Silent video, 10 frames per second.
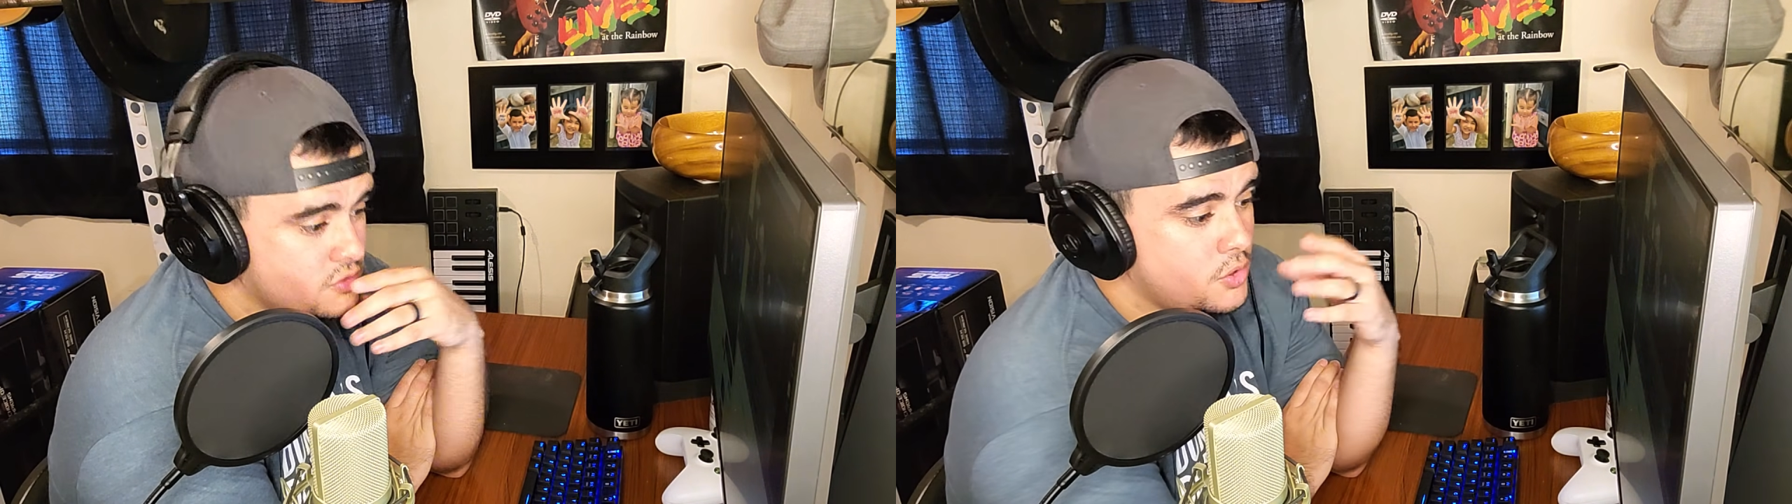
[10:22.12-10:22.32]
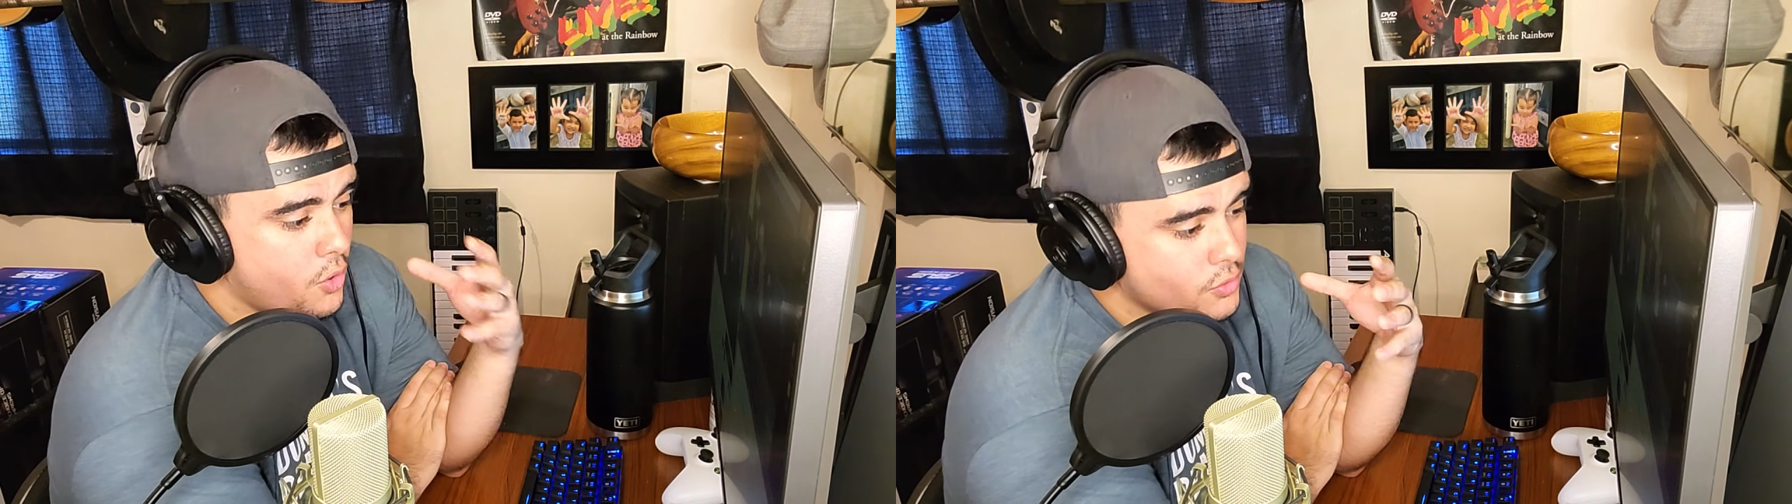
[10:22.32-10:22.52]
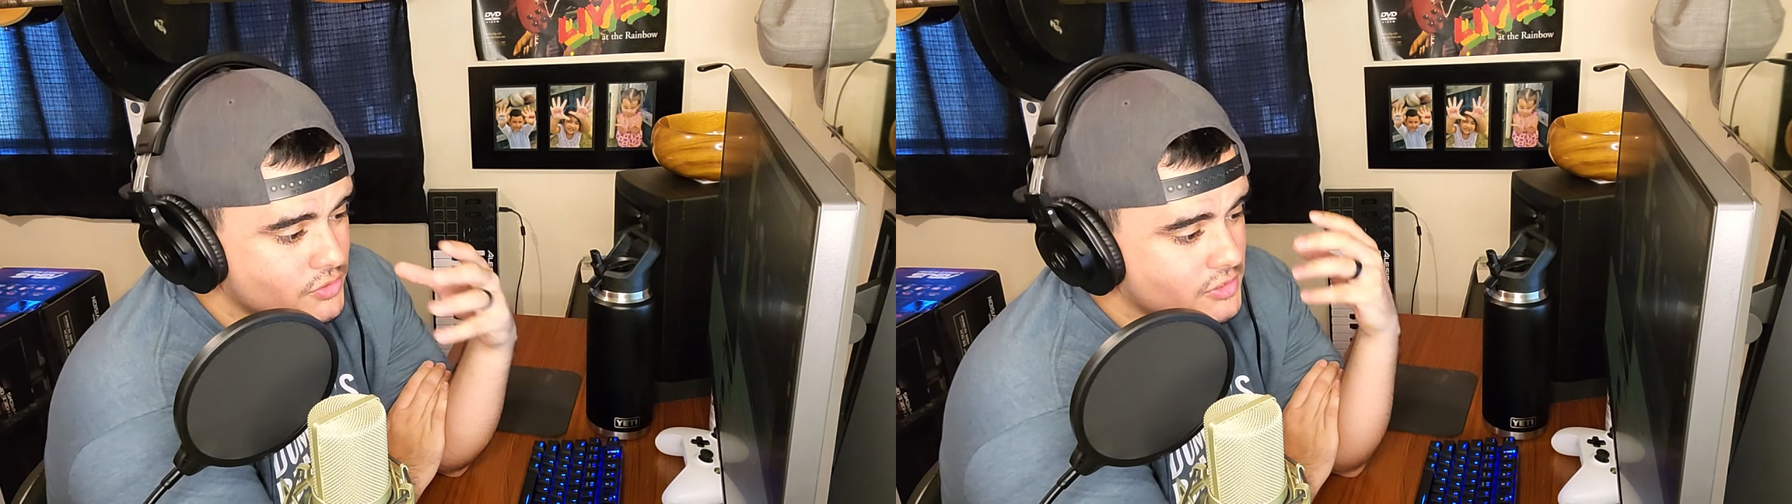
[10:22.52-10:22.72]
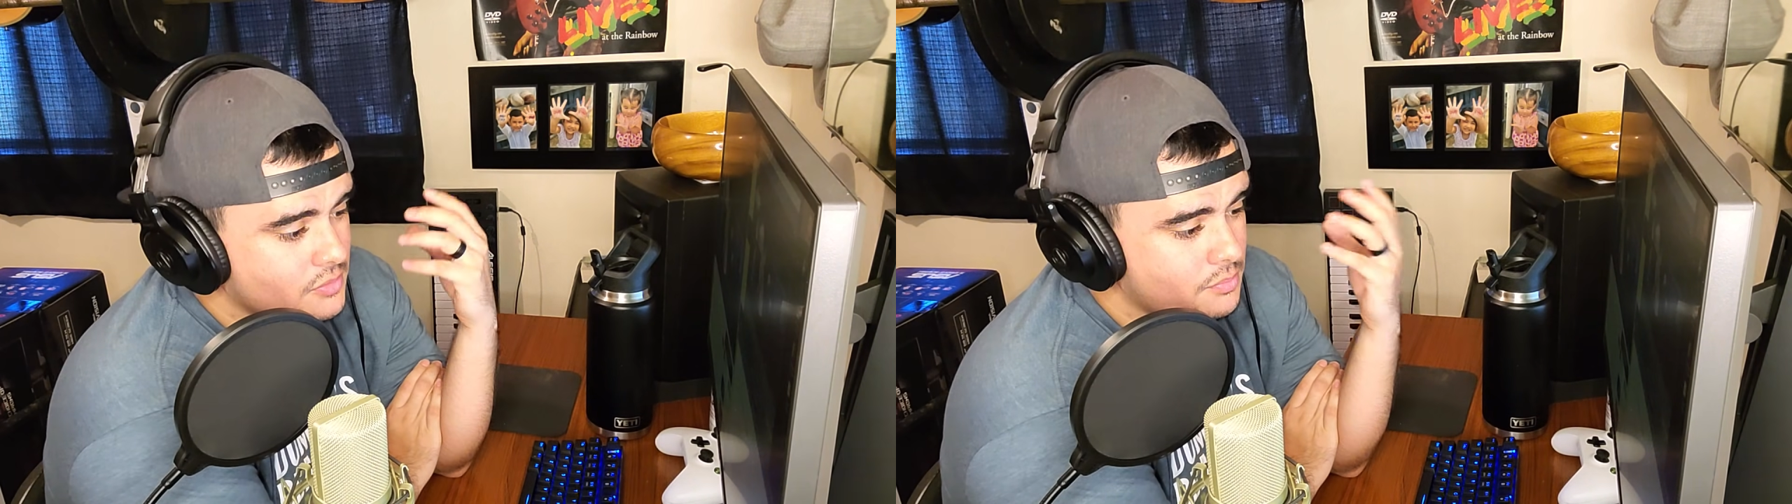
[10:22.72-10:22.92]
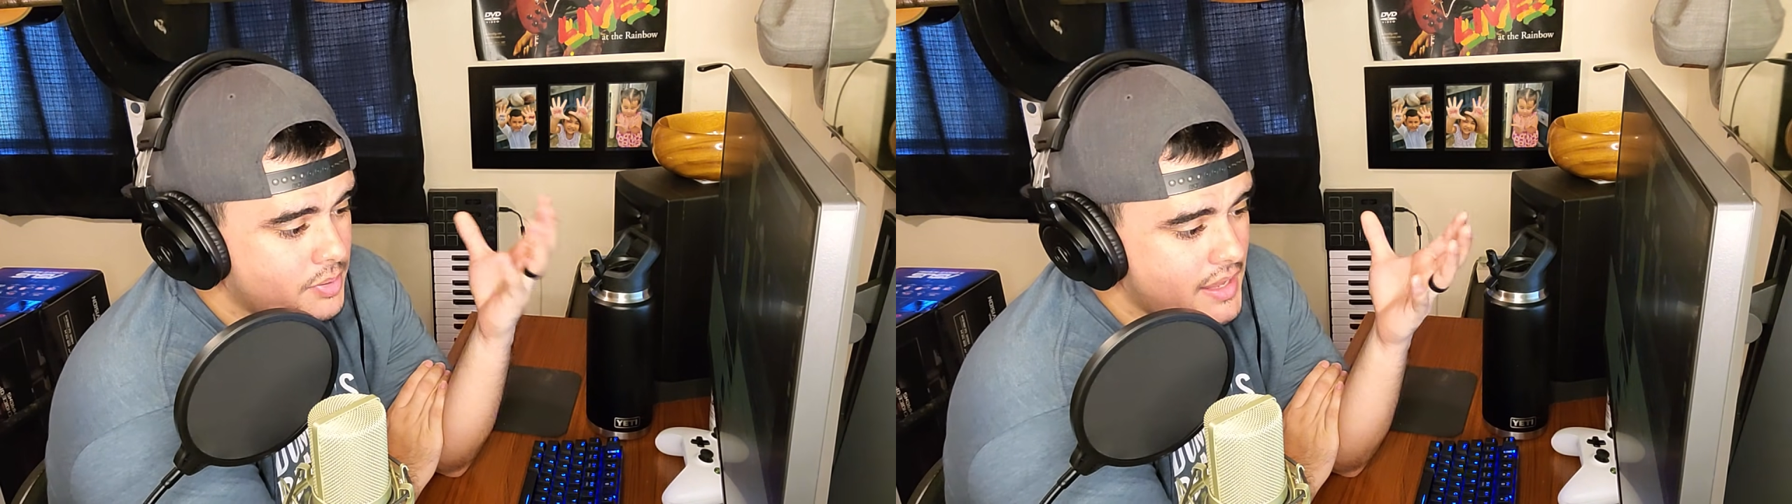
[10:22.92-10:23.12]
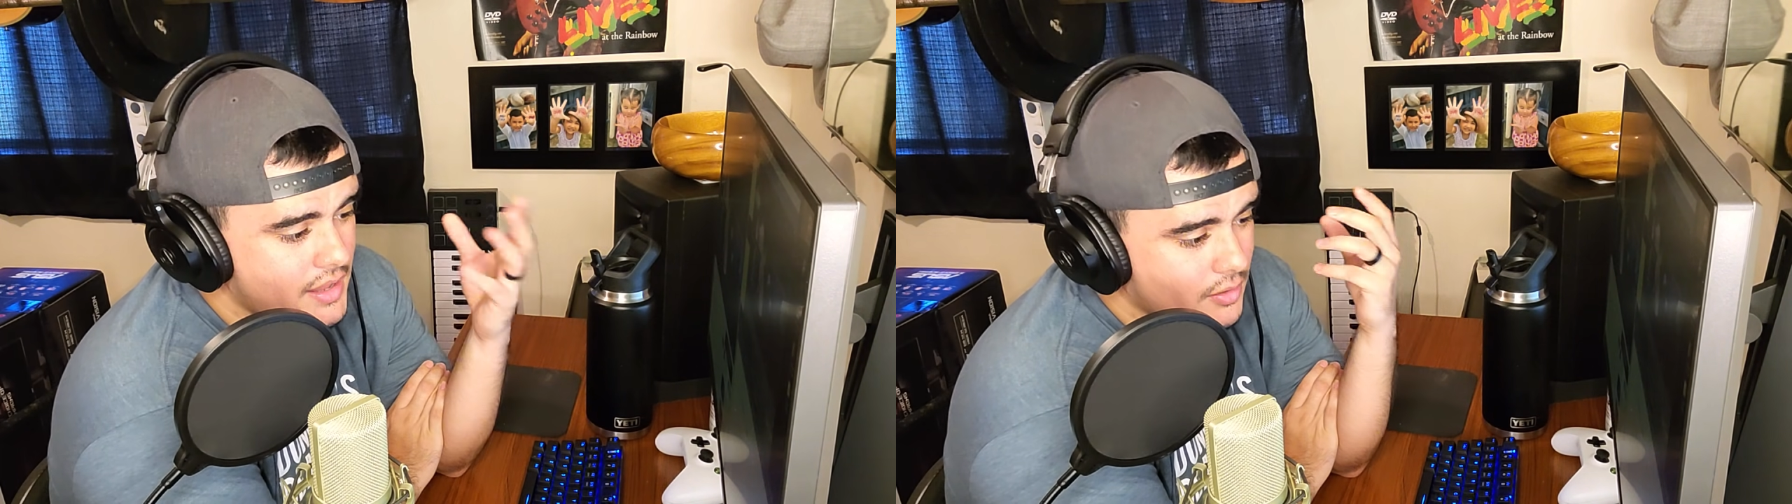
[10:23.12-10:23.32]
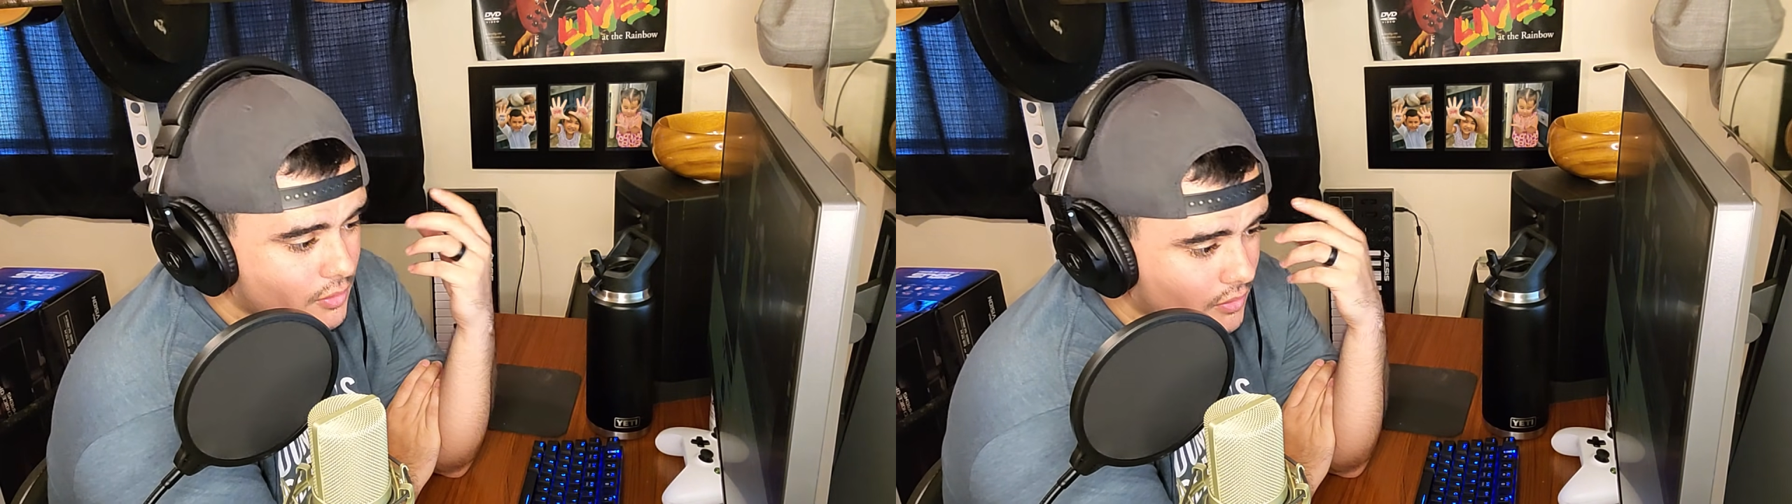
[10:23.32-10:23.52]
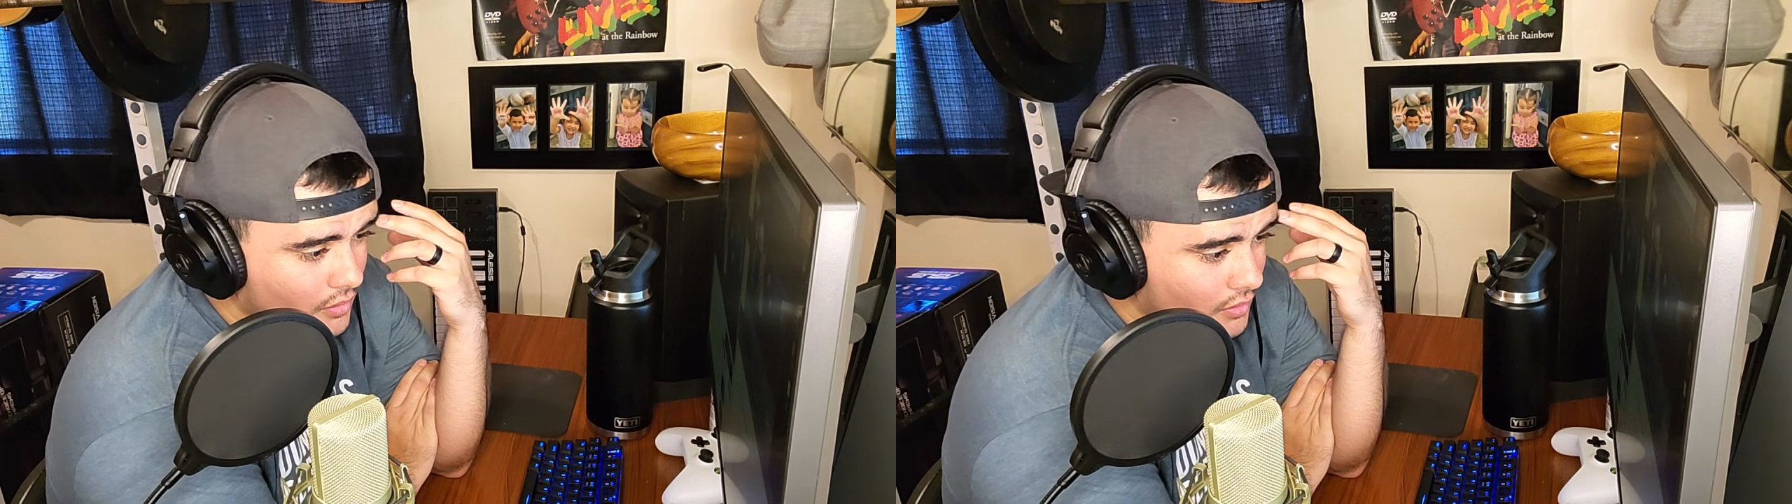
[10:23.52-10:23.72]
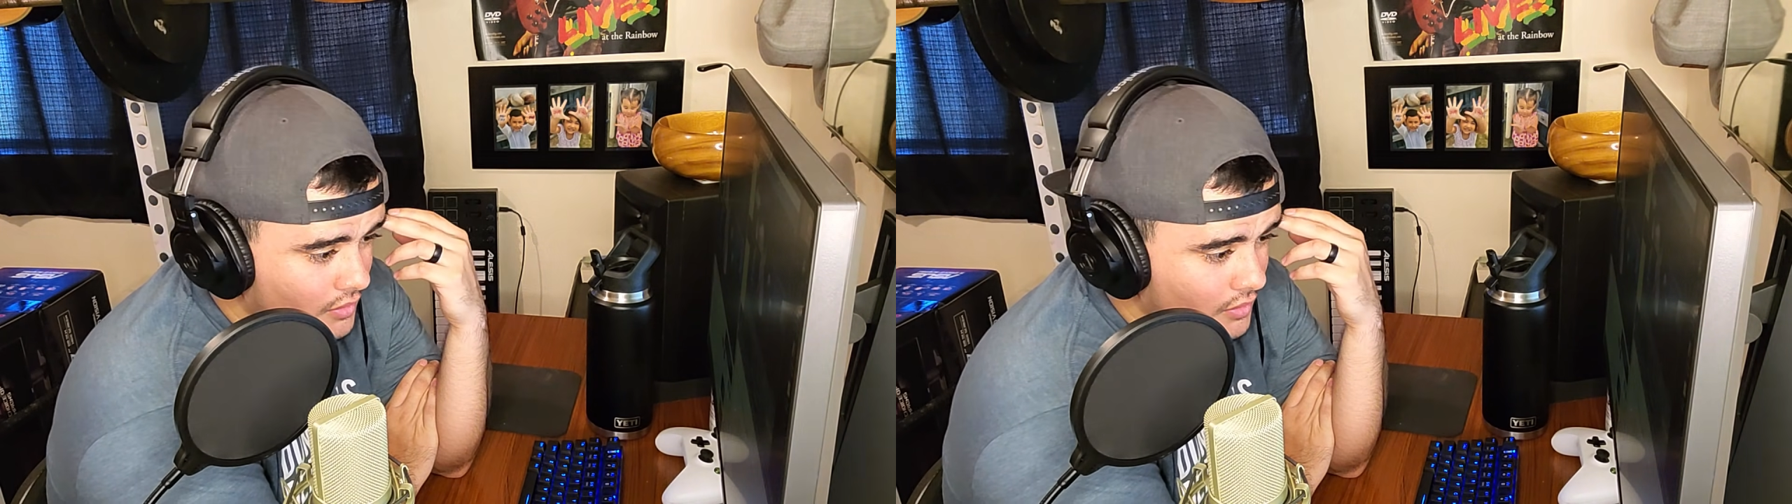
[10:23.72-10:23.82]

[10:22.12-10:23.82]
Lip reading: Ghost, pale,